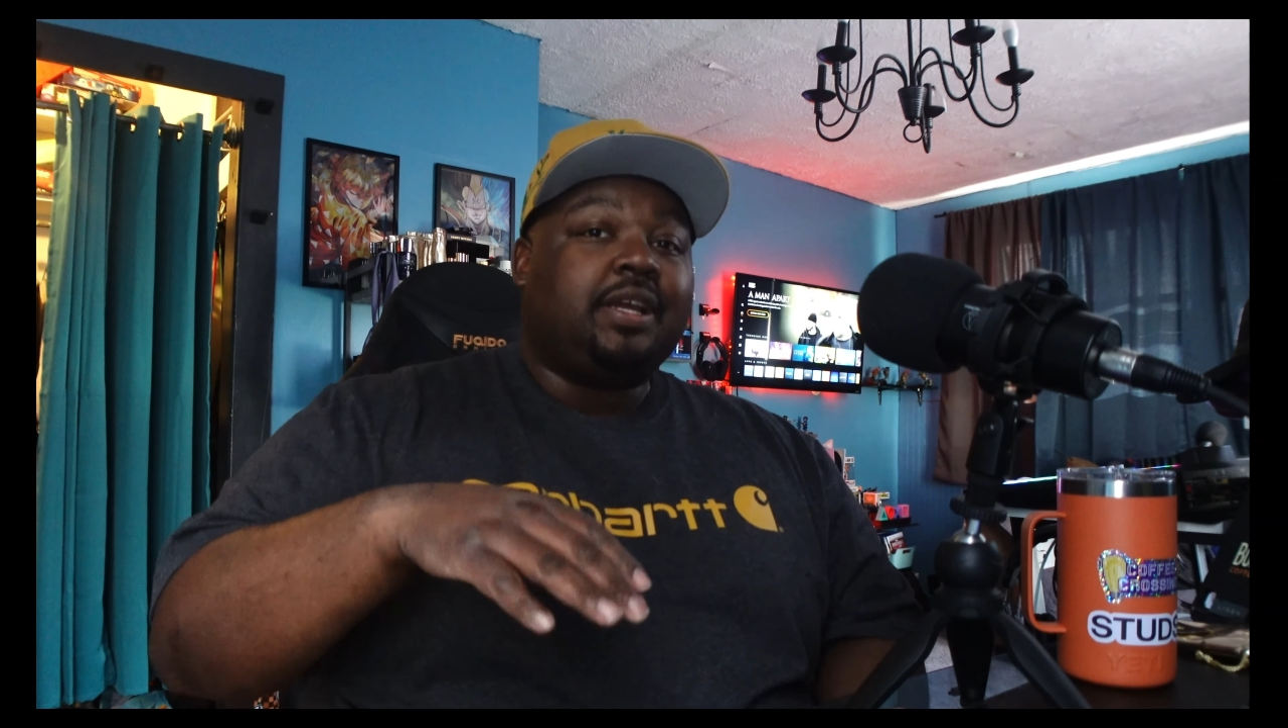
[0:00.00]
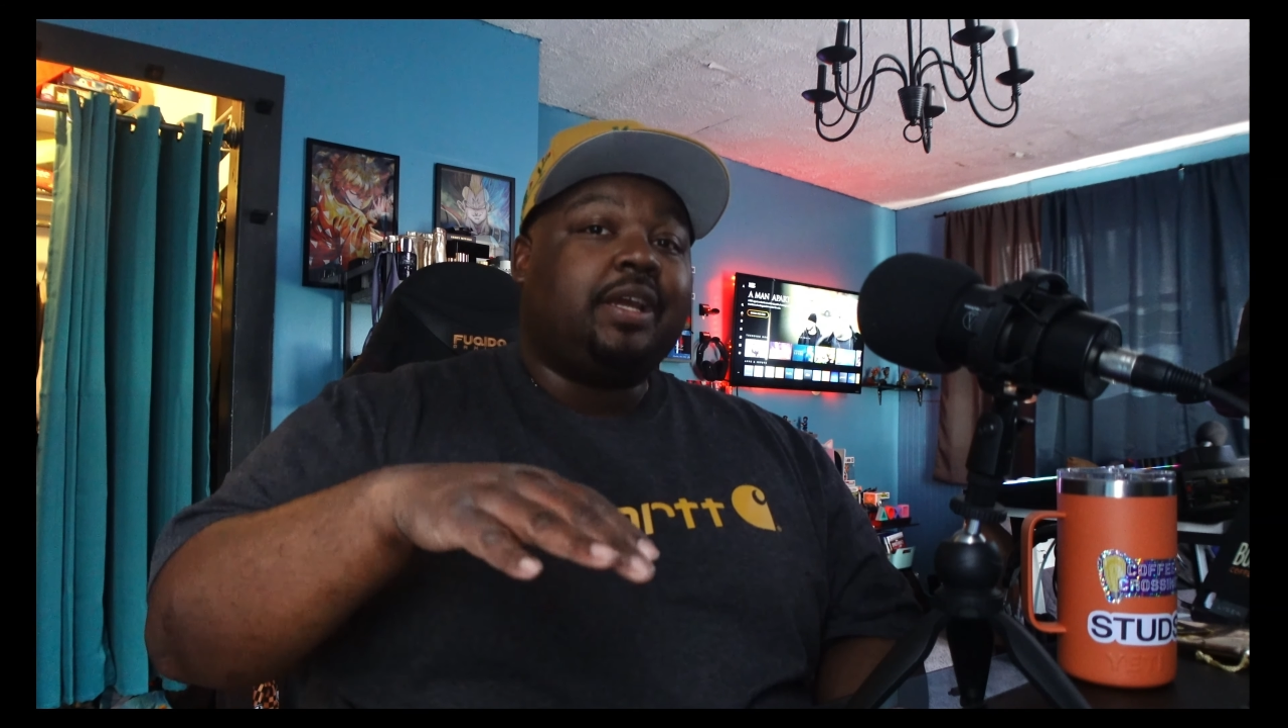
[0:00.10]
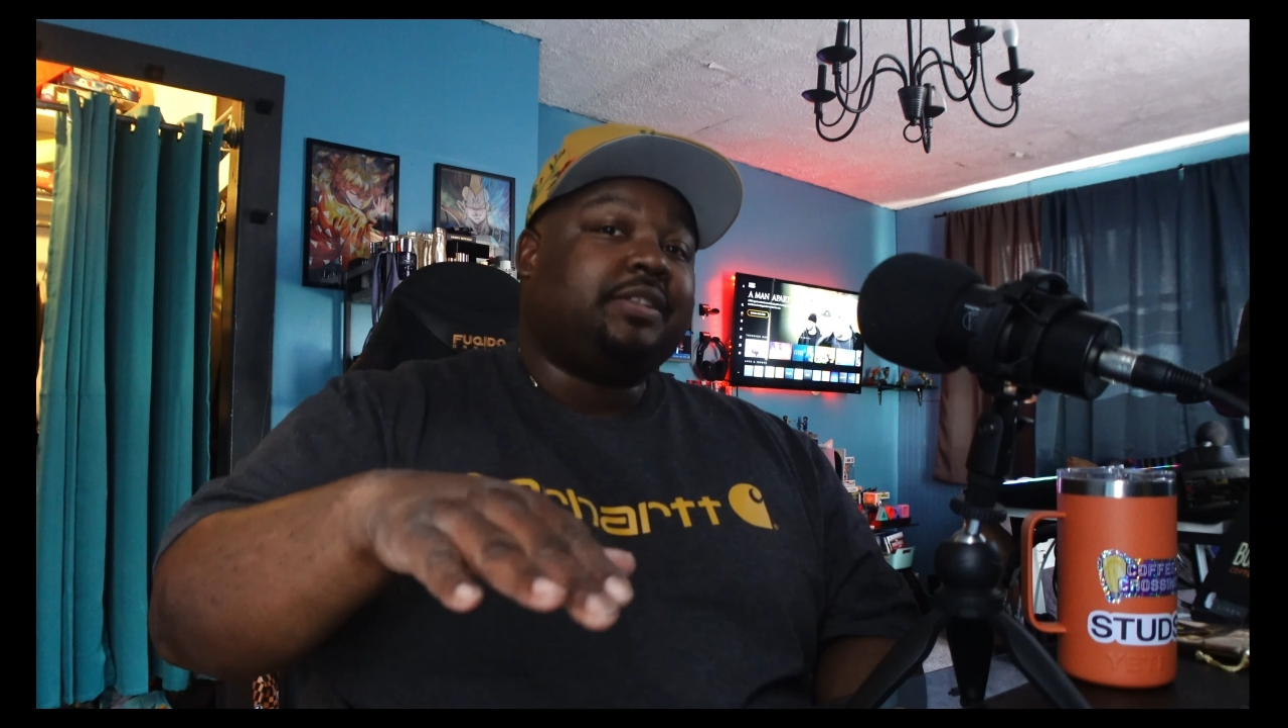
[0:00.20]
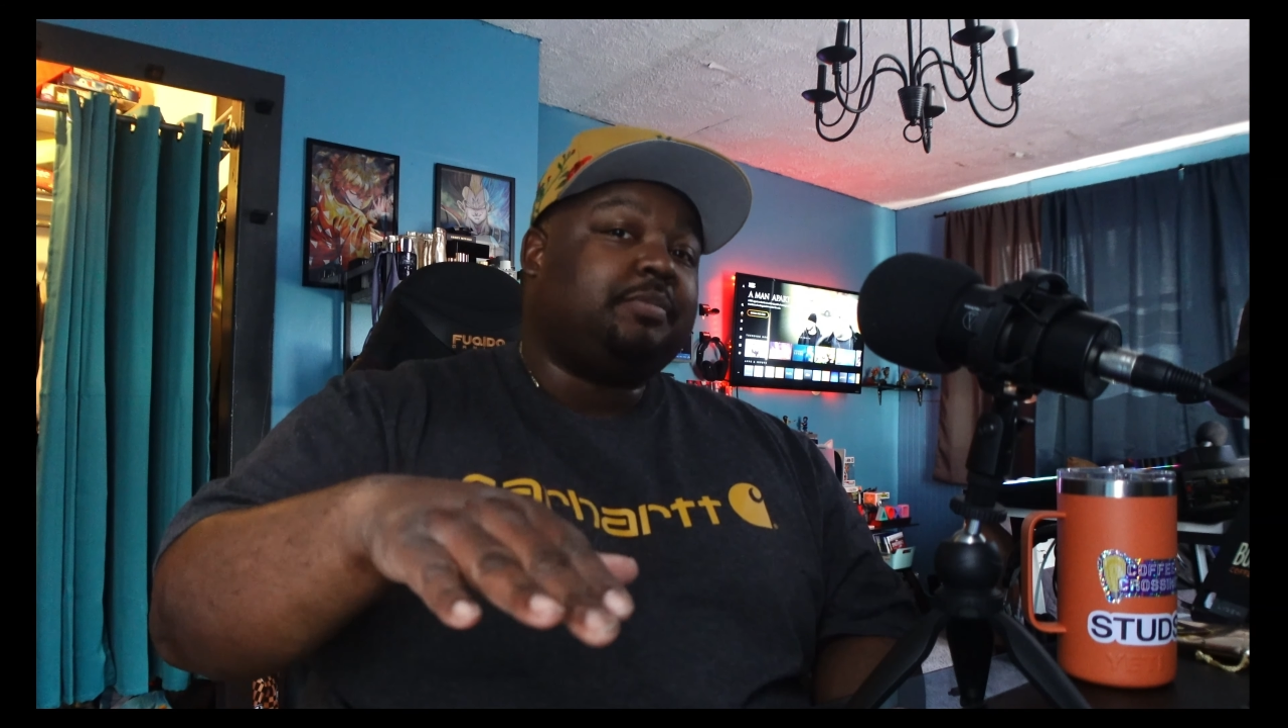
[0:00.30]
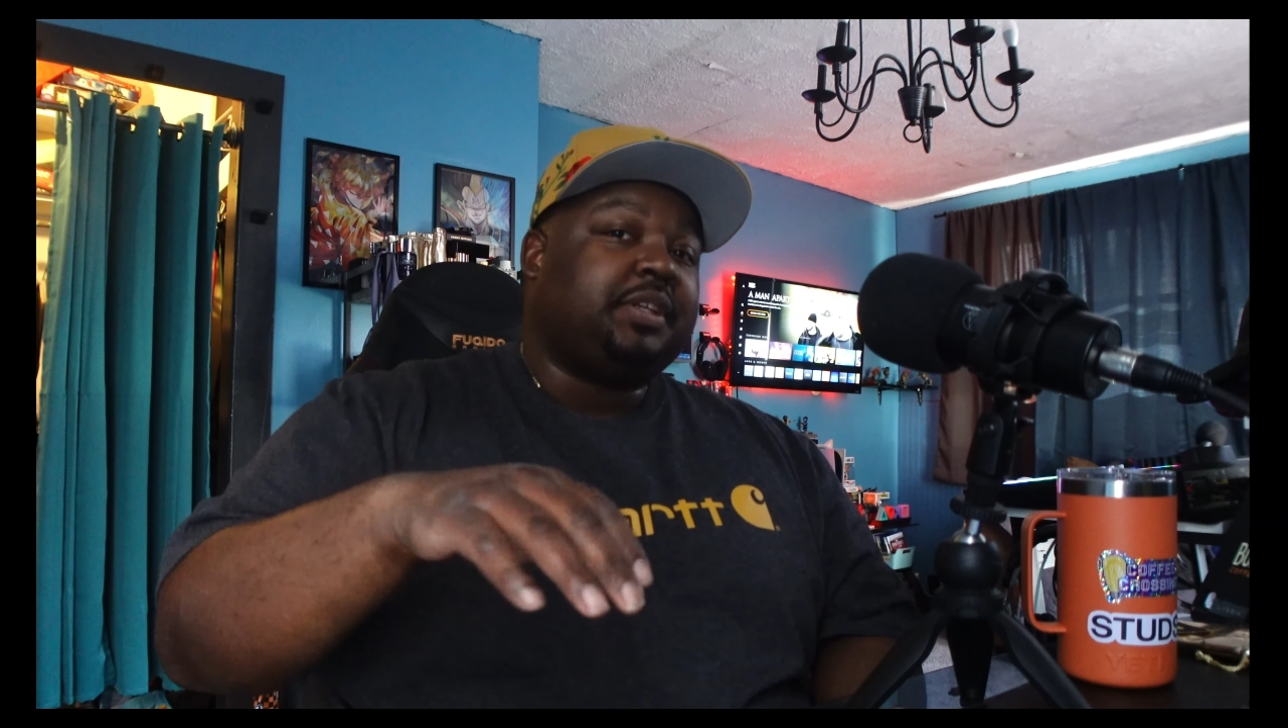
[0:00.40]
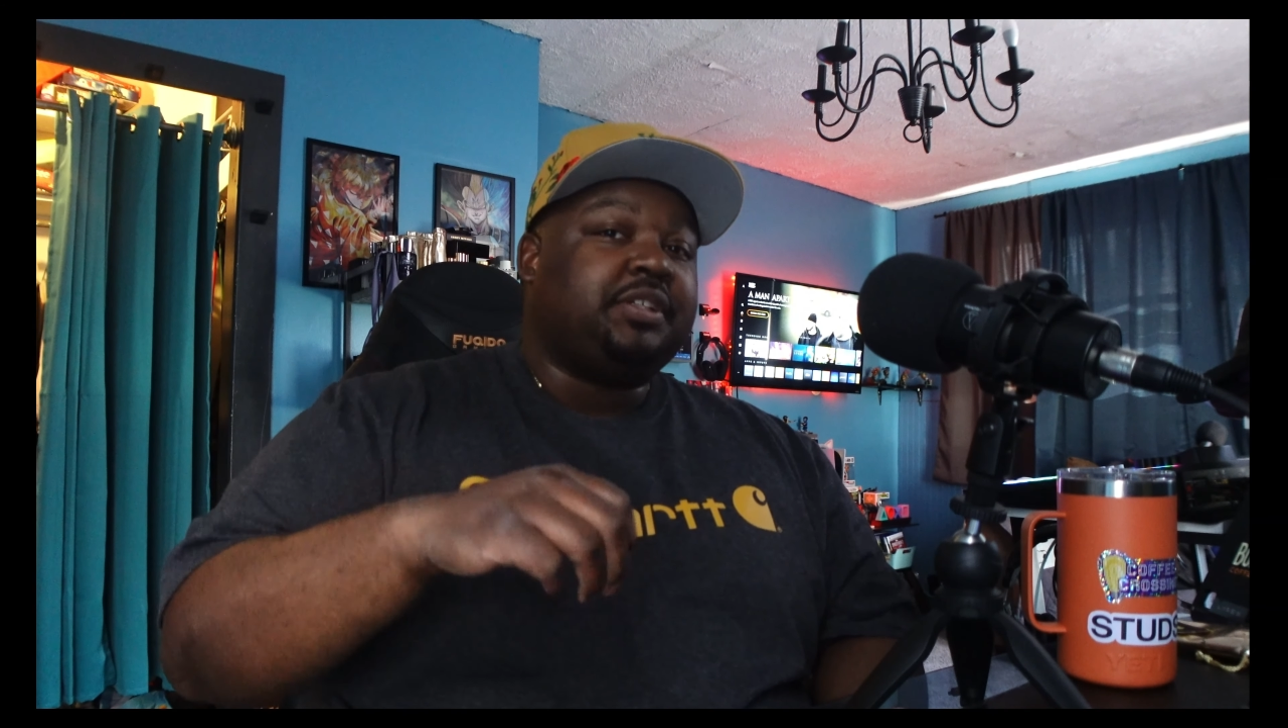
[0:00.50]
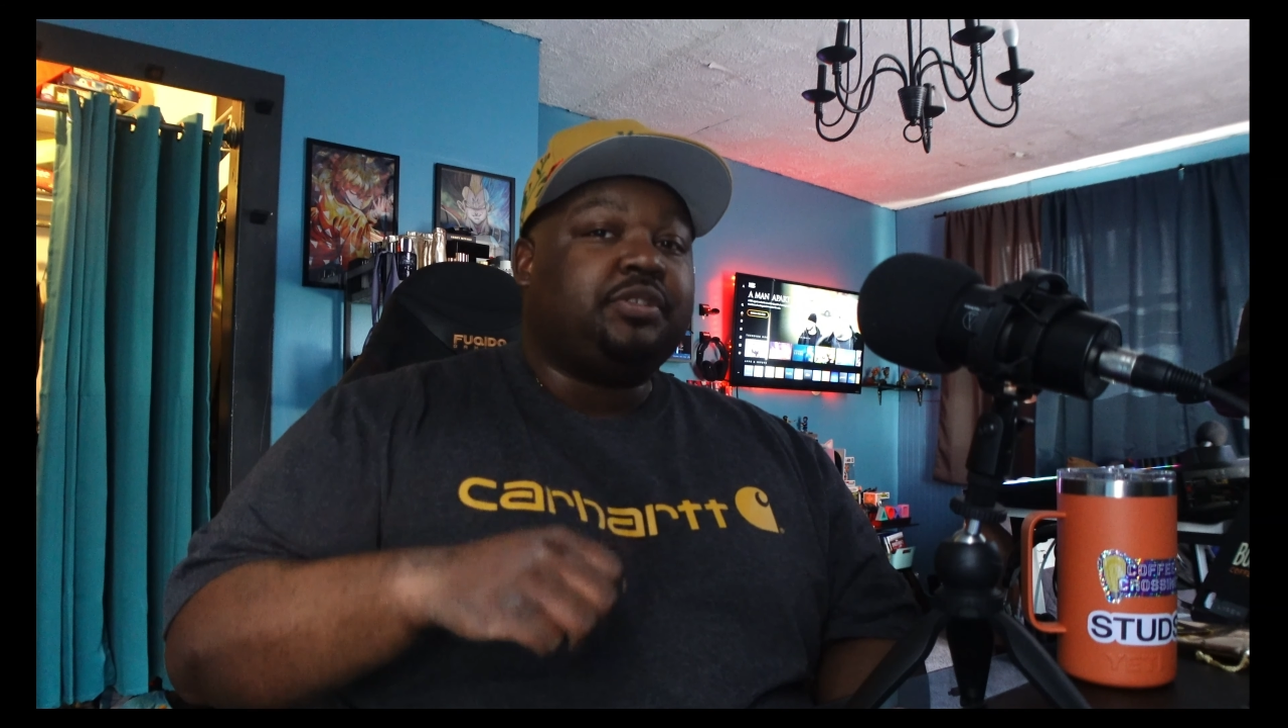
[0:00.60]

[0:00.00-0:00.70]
as a means